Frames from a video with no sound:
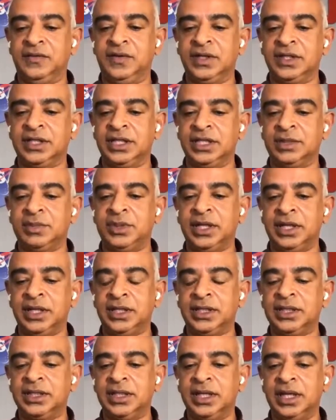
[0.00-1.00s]
first
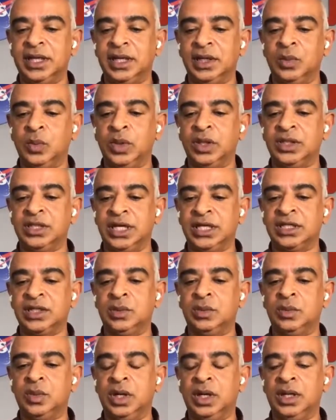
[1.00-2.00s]
experience with
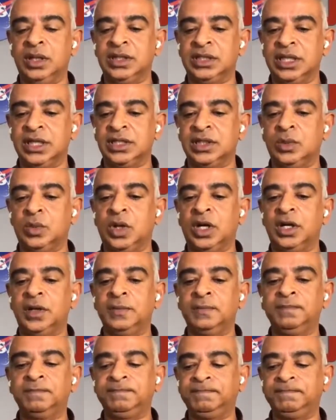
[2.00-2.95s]
Jason-1.